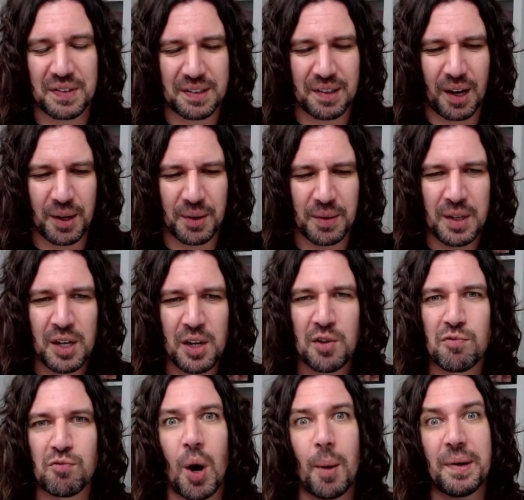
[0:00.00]
So
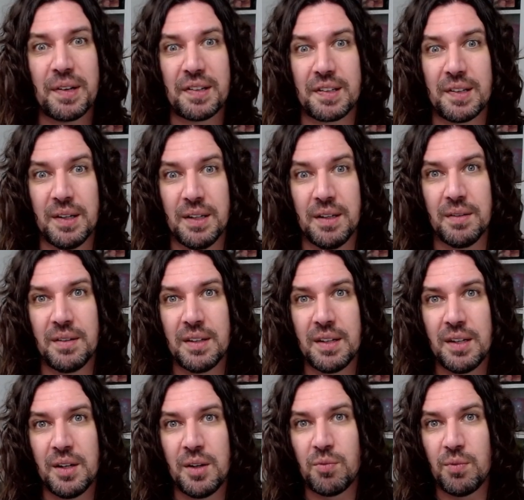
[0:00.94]
Robertson,
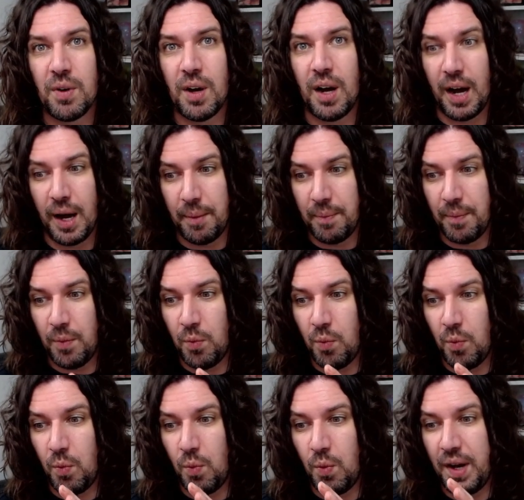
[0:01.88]
um,
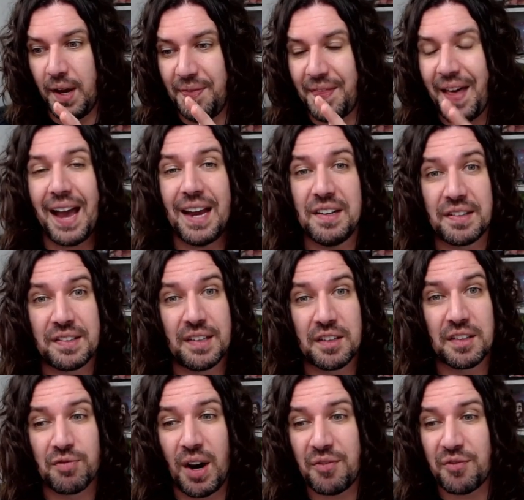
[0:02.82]
in that
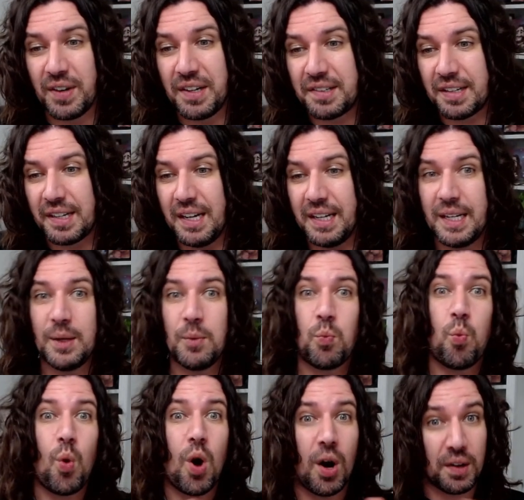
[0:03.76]
instance, referee Tierney
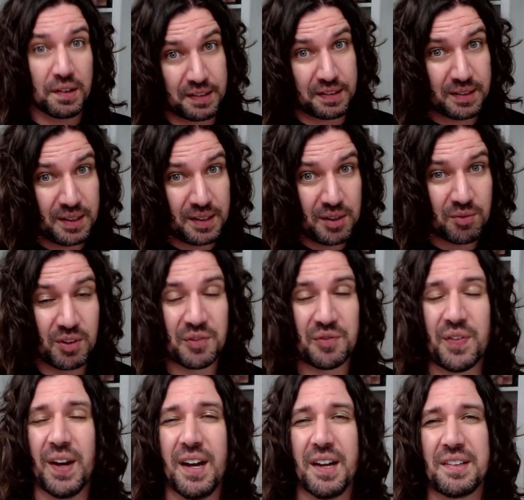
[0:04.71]
was
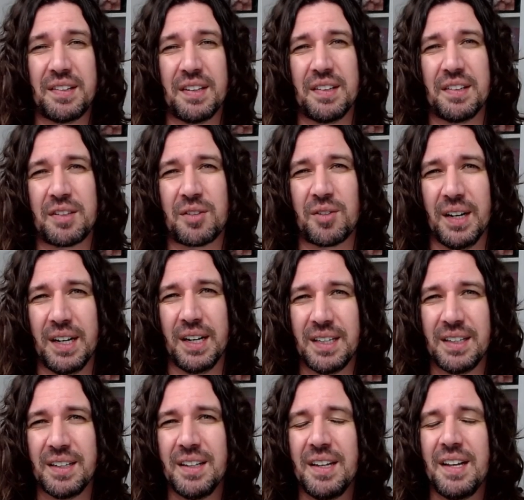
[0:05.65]
referred to the
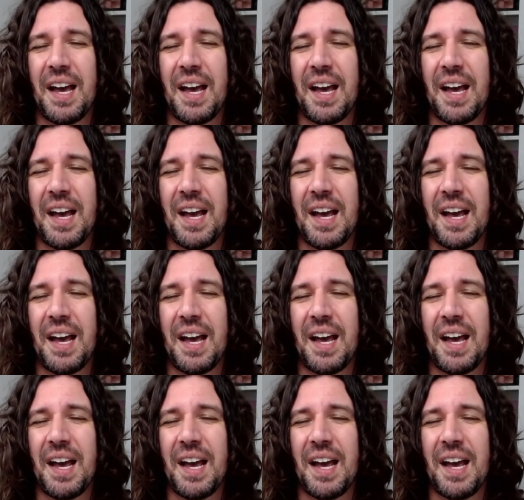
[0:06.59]
screen.